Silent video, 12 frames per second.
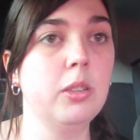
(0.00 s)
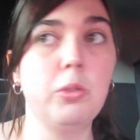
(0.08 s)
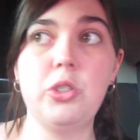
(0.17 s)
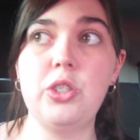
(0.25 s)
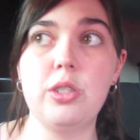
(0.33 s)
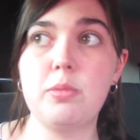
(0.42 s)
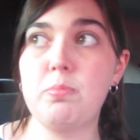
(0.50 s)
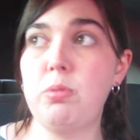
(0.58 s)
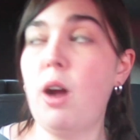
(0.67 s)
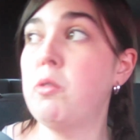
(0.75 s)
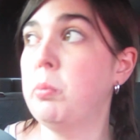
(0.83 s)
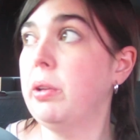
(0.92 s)
which is
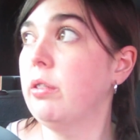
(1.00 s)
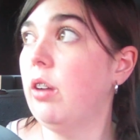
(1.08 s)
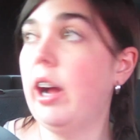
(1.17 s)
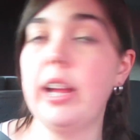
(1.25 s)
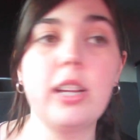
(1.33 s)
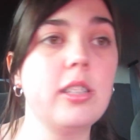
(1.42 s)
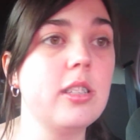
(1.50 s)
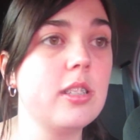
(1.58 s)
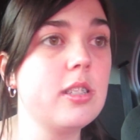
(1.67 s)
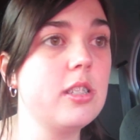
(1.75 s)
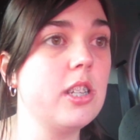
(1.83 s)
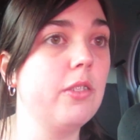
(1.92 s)
probably right because
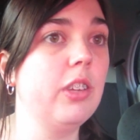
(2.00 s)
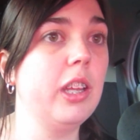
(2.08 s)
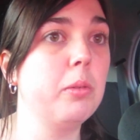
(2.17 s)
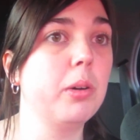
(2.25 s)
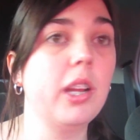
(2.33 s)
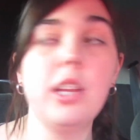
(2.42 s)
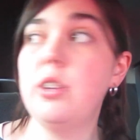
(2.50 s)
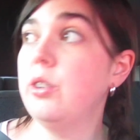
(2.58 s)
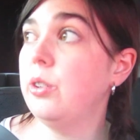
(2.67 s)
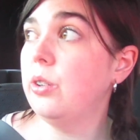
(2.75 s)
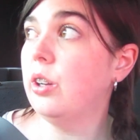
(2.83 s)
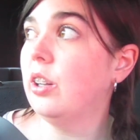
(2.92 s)
it's generally what I
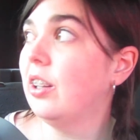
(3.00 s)
do